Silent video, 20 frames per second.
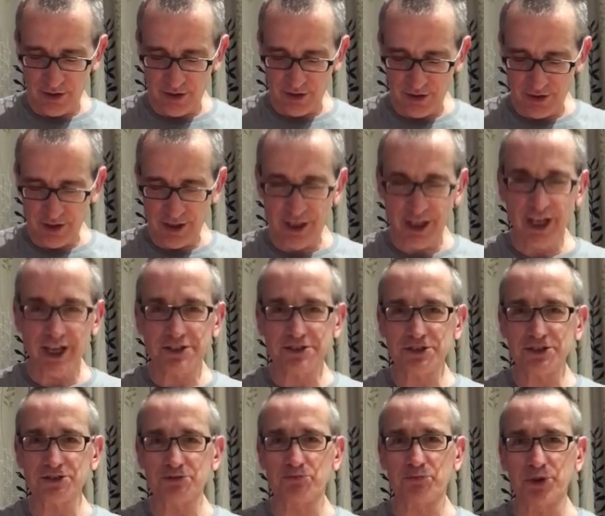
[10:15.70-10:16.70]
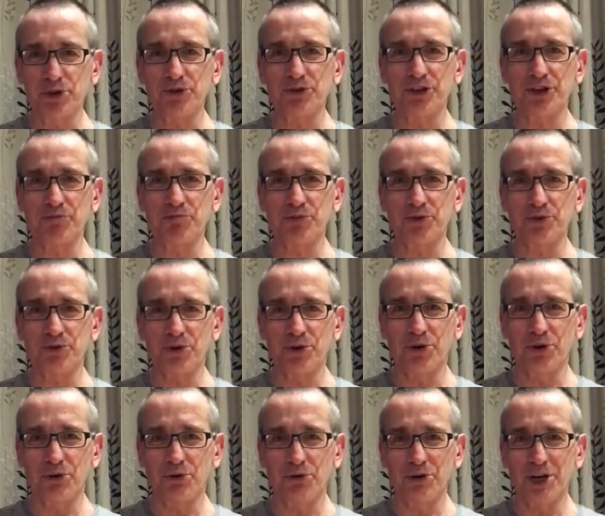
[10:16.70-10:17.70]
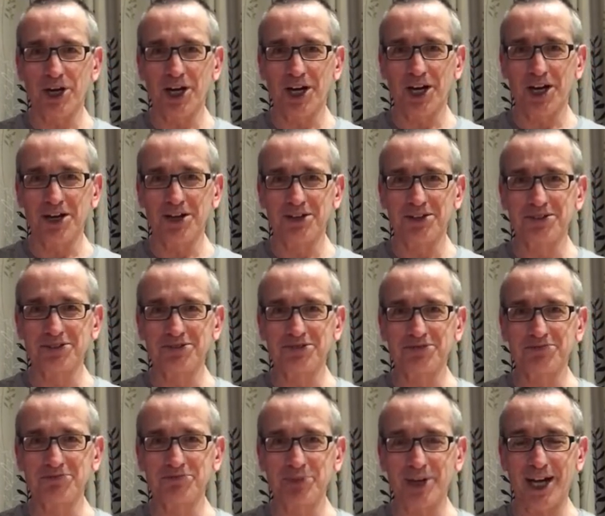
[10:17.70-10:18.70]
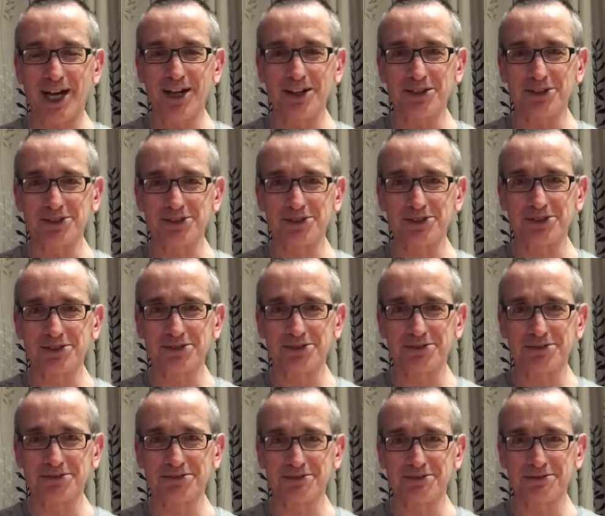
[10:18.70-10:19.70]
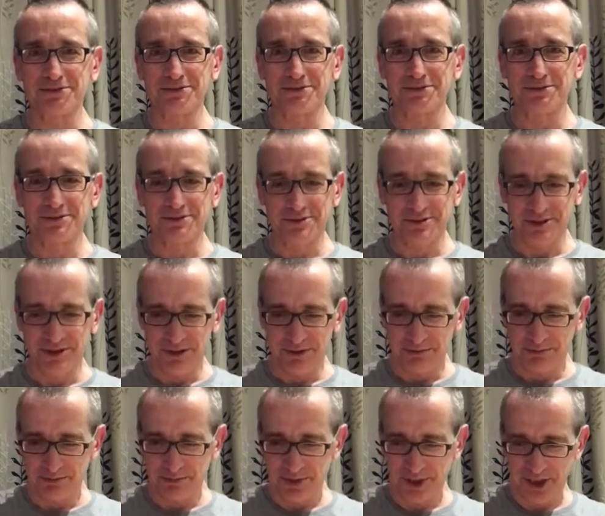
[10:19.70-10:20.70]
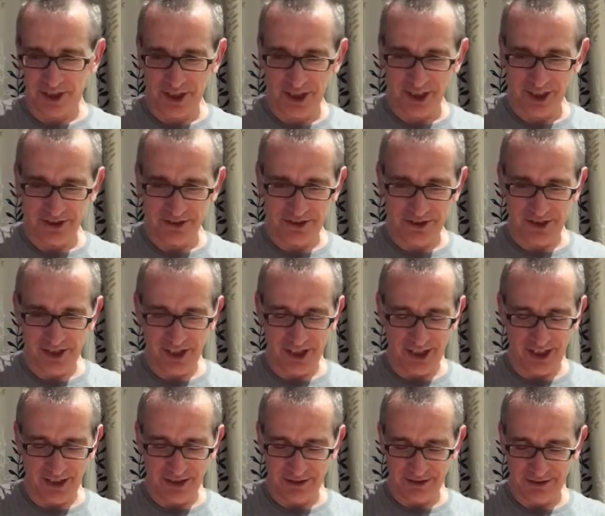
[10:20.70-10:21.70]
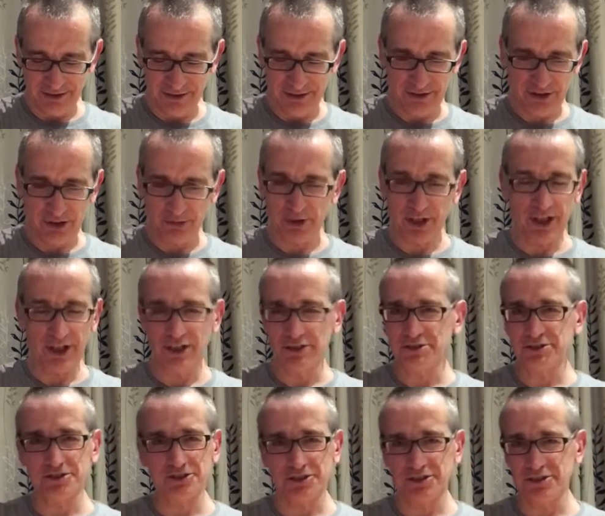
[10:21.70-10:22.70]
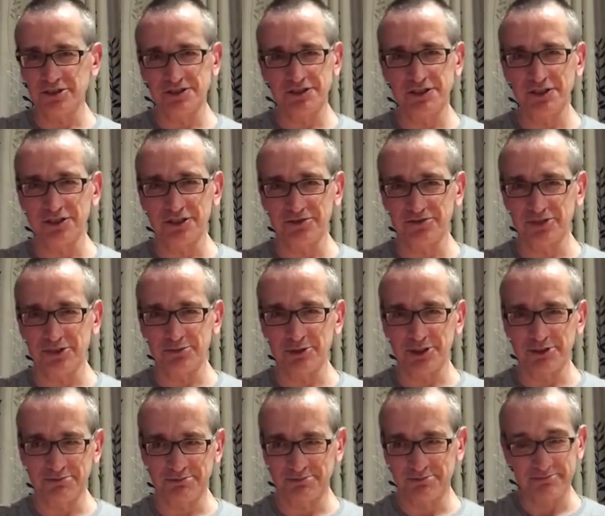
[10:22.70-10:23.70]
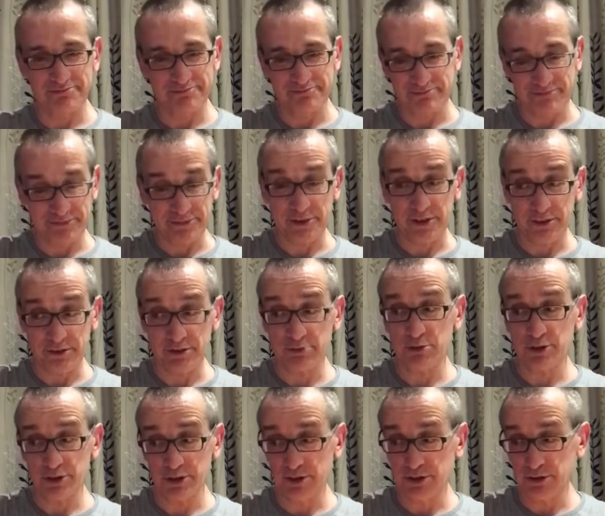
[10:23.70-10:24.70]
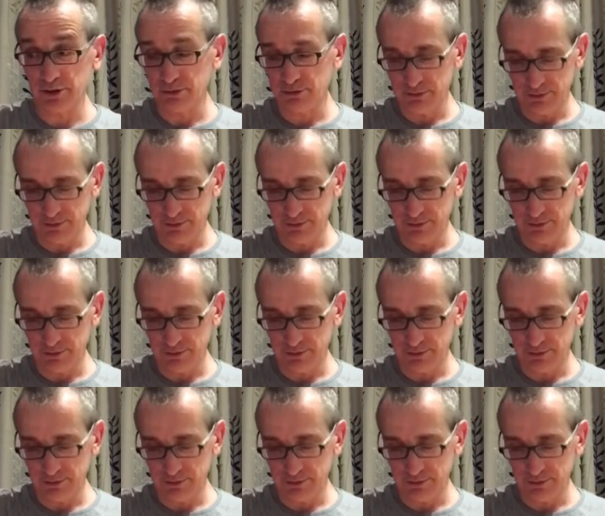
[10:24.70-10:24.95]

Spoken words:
can't just build up your own palace because somebody else is going to steal it from you. That's what they do.